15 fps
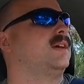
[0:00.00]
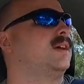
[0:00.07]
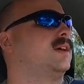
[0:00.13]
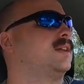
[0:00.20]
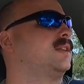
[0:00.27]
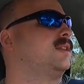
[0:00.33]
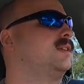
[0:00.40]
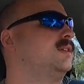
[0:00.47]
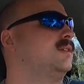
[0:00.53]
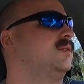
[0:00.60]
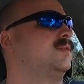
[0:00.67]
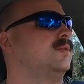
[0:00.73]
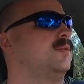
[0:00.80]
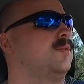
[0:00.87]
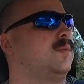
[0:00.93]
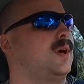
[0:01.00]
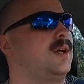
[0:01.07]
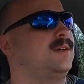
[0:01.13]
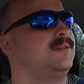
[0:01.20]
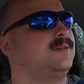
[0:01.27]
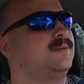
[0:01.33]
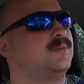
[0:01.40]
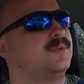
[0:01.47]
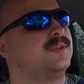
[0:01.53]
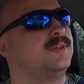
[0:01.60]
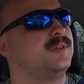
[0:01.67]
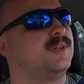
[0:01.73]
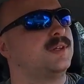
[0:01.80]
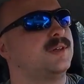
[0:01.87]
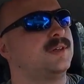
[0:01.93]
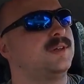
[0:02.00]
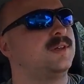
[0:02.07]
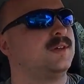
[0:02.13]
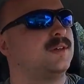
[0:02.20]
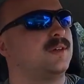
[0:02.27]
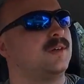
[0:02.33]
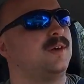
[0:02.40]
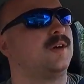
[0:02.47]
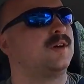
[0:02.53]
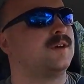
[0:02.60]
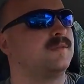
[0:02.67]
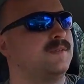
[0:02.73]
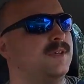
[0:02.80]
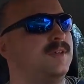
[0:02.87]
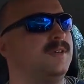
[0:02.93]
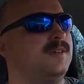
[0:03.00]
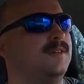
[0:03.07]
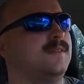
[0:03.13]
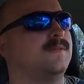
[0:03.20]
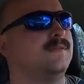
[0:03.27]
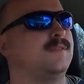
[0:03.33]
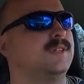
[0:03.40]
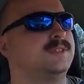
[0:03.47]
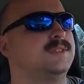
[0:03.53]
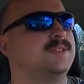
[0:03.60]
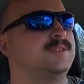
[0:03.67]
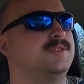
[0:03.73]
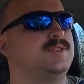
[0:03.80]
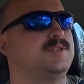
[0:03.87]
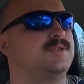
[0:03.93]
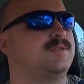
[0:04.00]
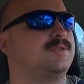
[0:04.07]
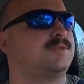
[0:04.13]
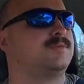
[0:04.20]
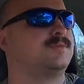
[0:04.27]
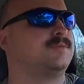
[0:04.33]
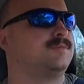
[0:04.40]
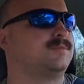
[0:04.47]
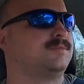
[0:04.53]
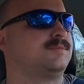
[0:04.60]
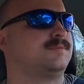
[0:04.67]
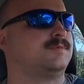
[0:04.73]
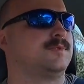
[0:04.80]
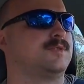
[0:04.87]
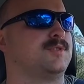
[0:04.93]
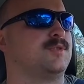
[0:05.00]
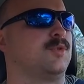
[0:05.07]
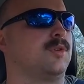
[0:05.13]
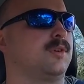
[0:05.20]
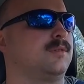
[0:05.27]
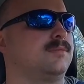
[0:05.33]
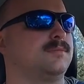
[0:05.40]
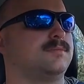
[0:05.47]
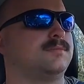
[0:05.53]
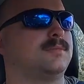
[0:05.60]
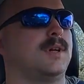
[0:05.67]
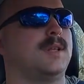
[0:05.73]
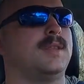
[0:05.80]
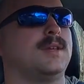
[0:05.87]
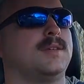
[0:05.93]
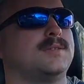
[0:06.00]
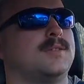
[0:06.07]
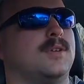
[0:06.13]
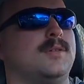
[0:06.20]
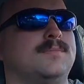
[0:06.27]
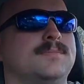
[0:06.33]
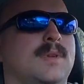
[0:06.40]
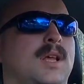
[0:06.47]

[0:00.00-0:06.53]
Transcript: at the Wildwood RV Village Resort, I think it's called.